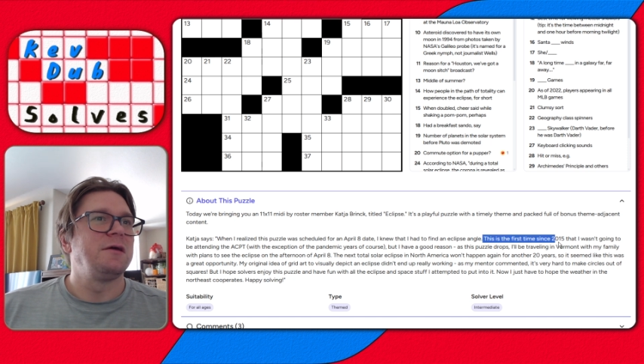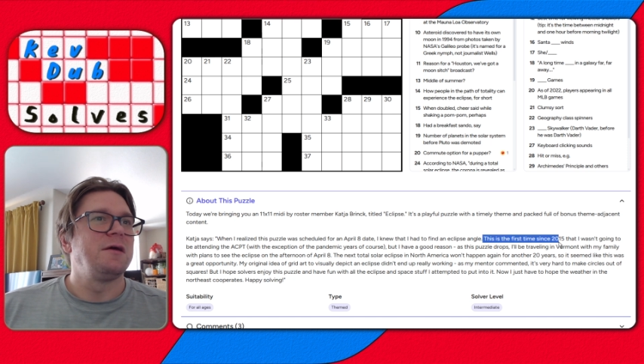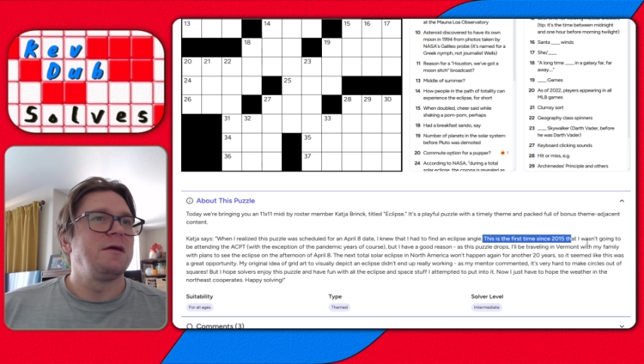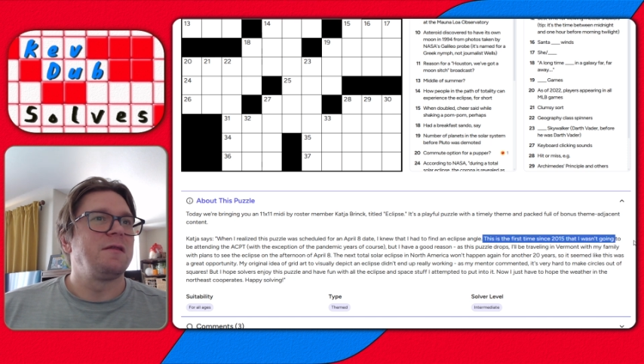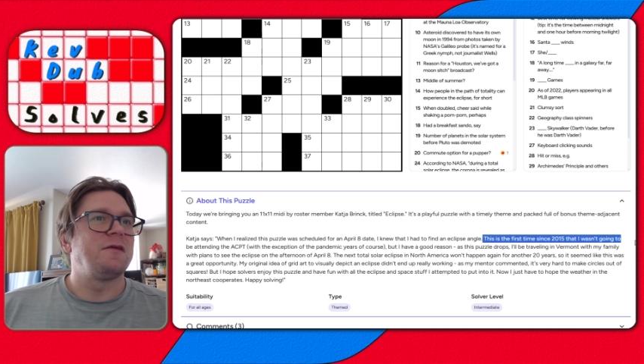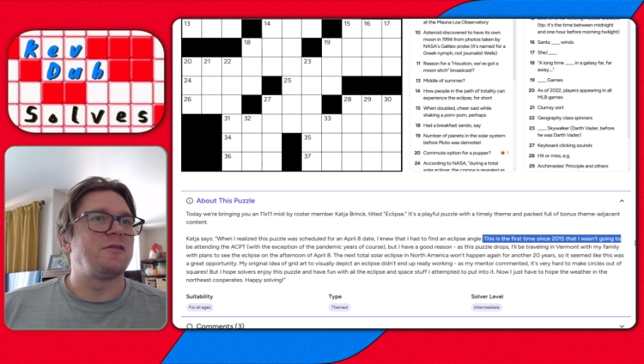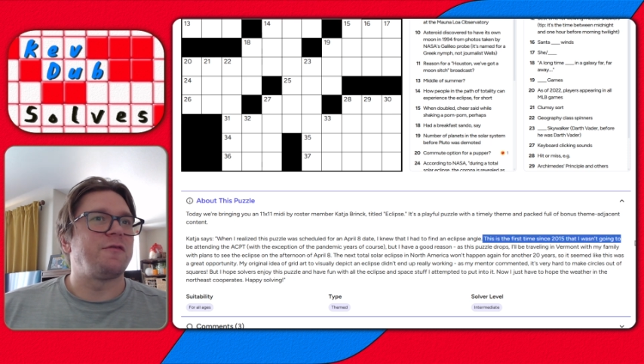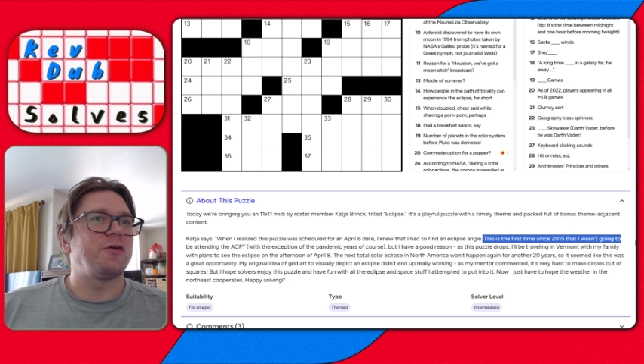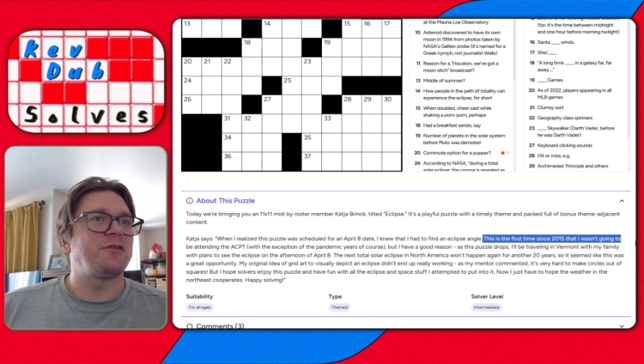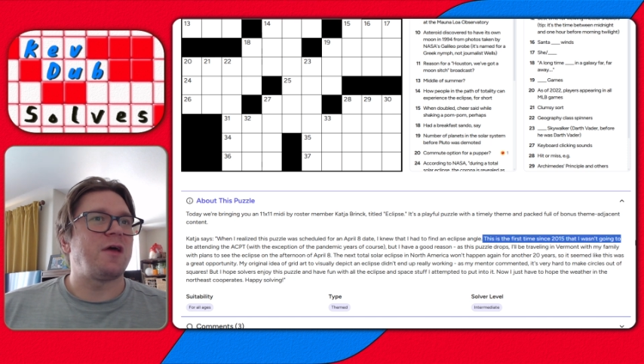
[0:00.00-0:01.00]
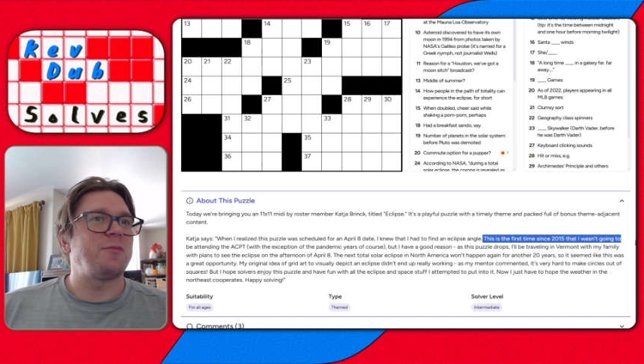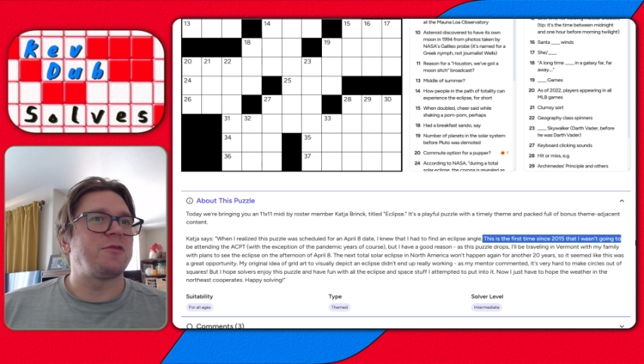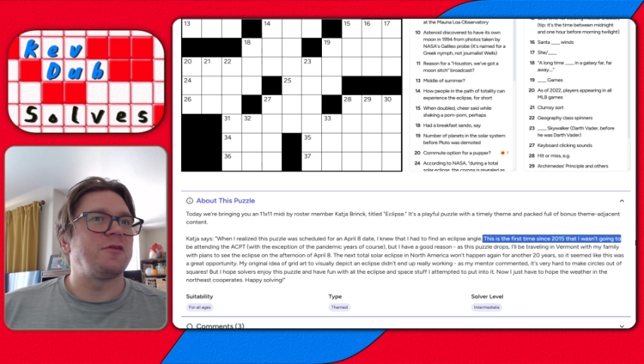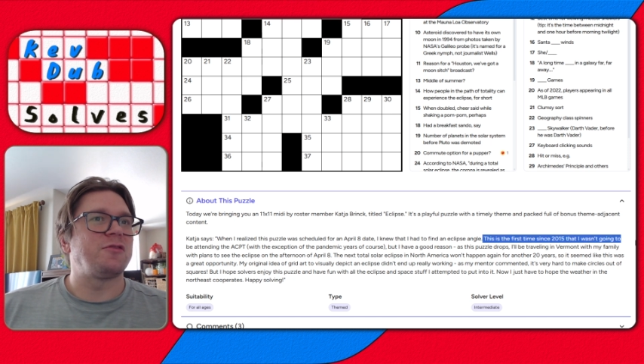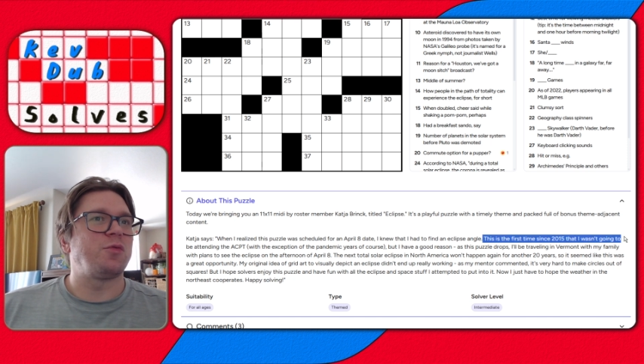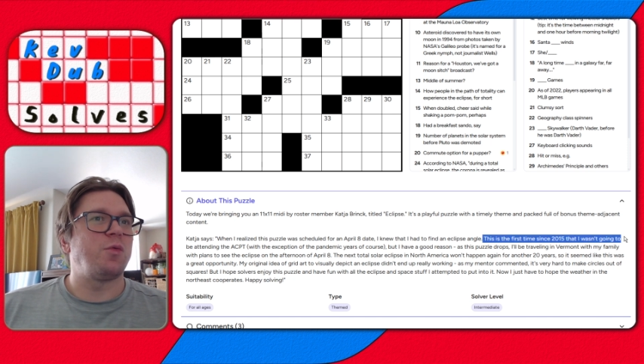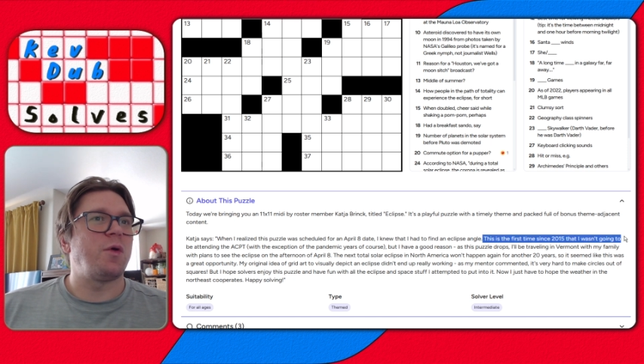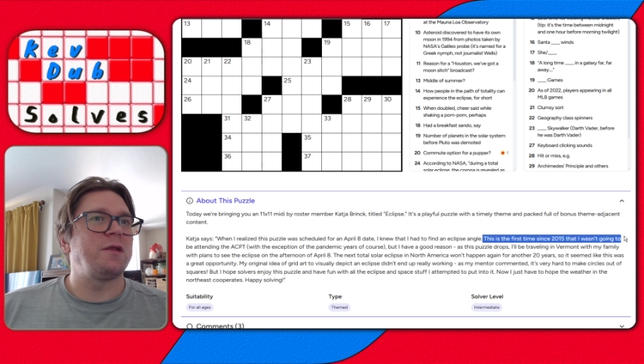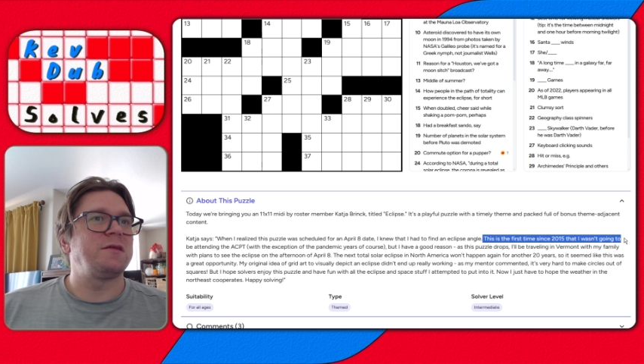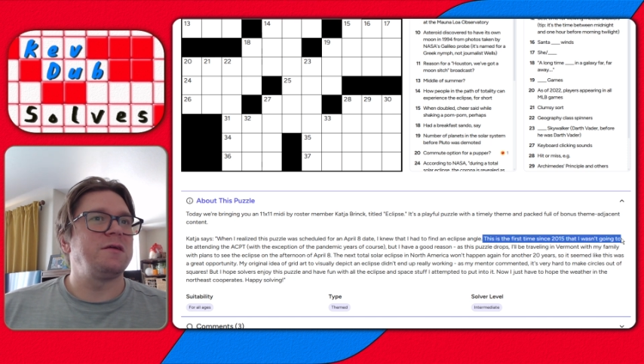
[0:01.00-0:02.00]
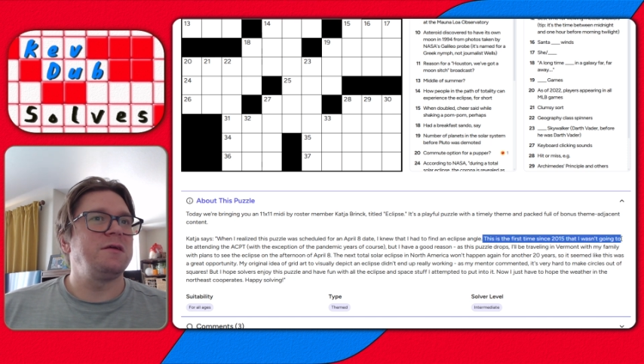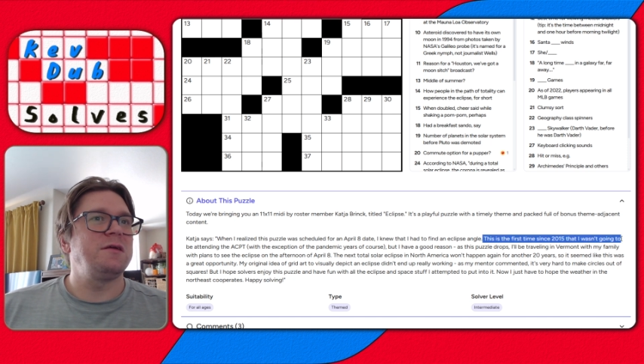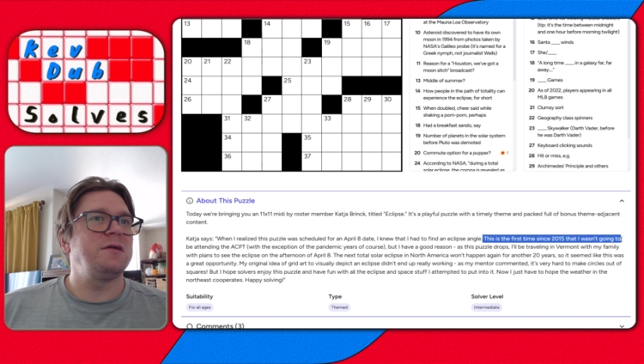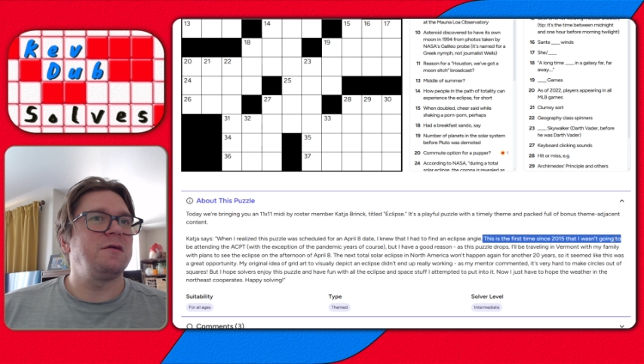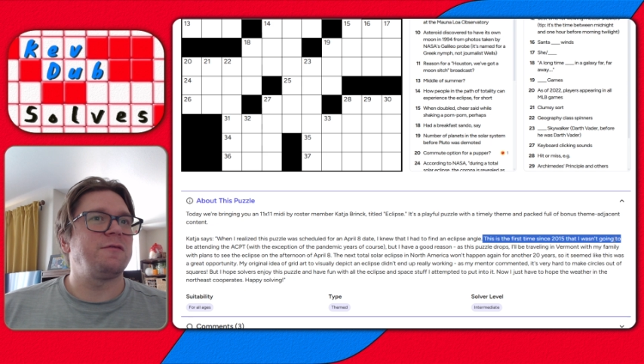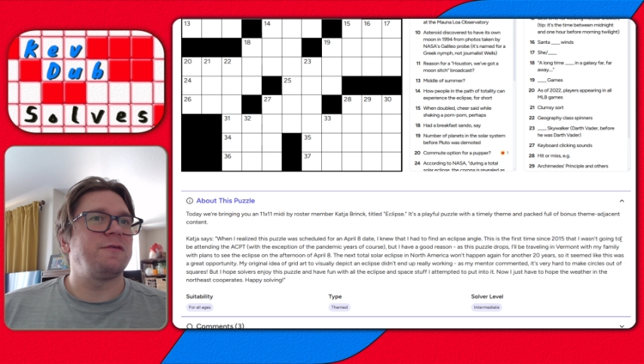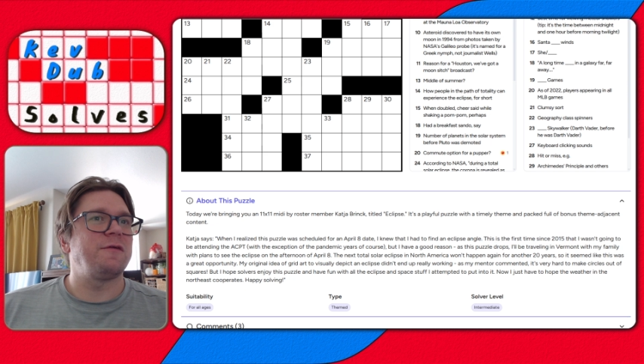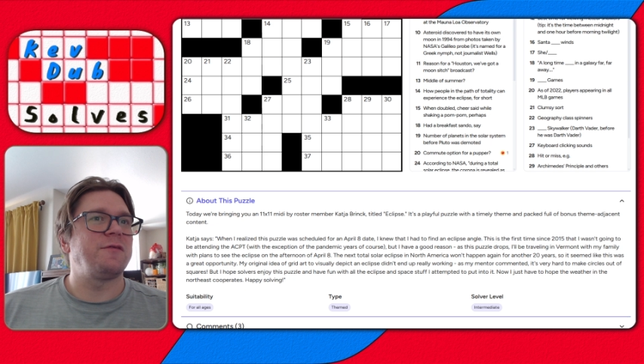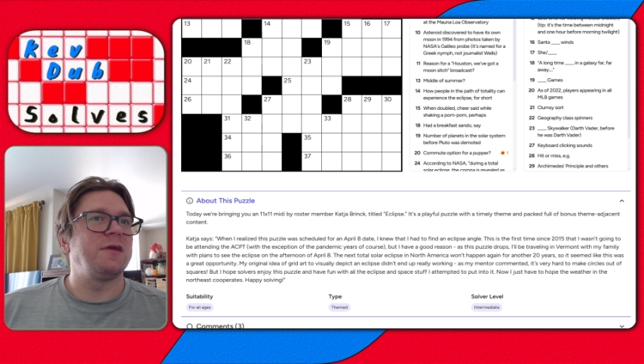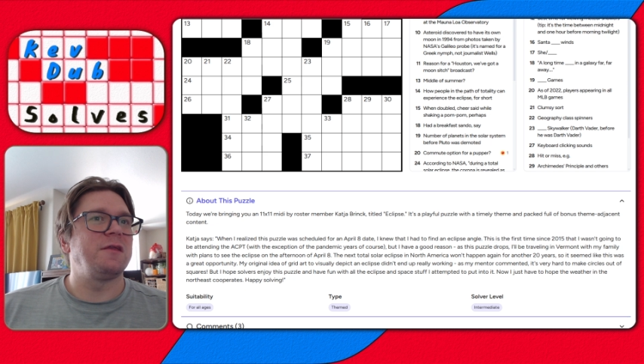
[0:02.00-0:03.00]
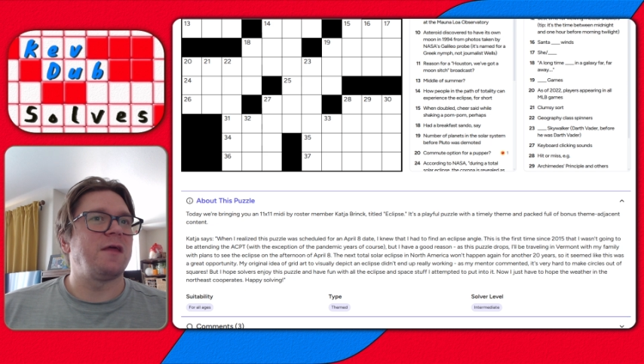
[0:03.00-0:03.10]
This is the first time since 2015